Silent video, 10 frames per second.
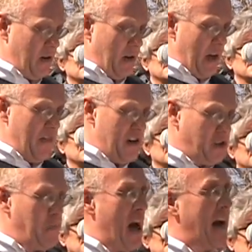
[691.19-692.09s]
And
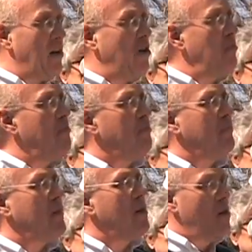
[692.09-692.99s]
this battle,
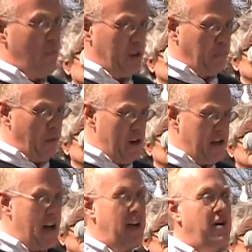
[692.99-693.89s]
which
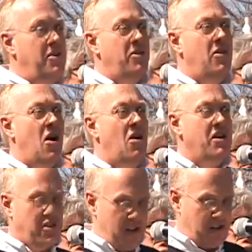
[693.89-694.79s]
predated our
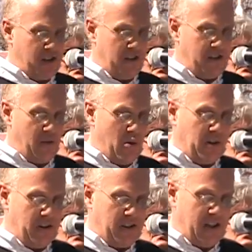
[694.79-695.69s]
existence and will
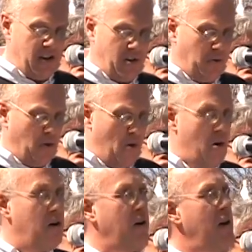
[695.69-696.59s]
continue
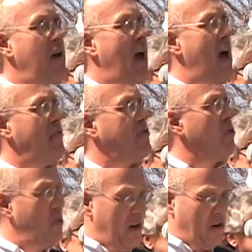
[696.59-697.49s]
long after
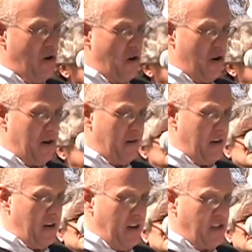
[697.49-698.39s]
we are gone,
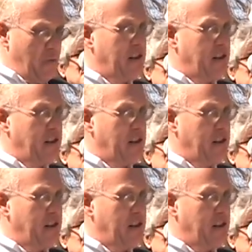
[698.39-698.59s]
is what